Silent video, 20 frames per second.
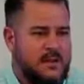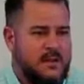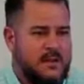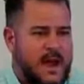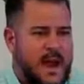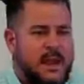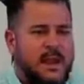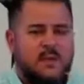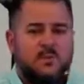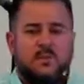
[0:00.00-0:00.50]

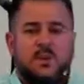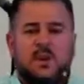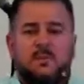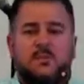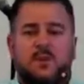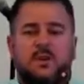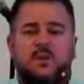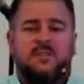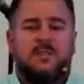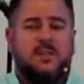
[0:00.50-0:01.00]
I didn't read
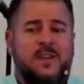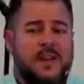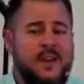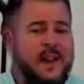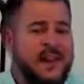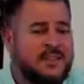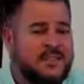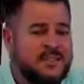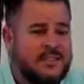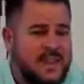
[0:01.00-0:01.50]
books till I
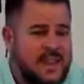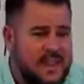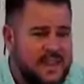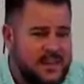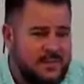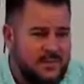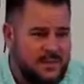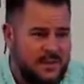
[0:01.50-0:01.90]
got saved.